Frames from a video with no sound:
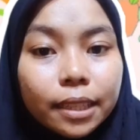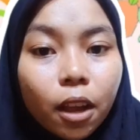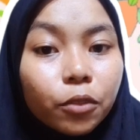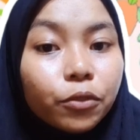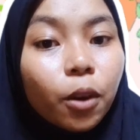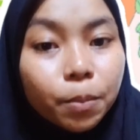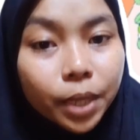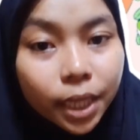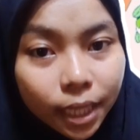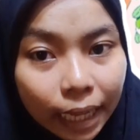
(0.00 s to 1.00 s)
All from
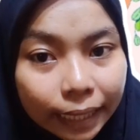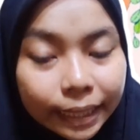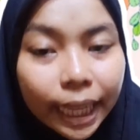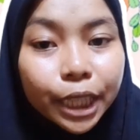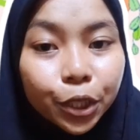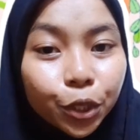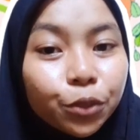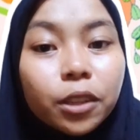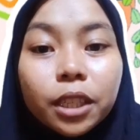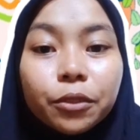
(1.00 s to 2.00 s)
me. Thank you,
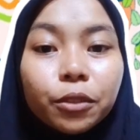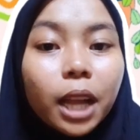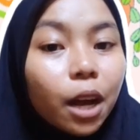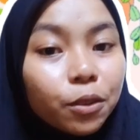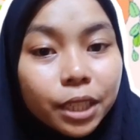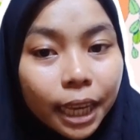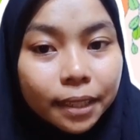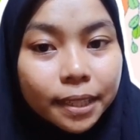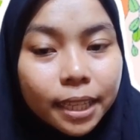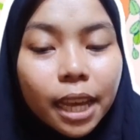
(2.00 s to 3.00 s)
wonderful
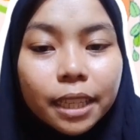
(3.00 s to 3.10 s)
audience.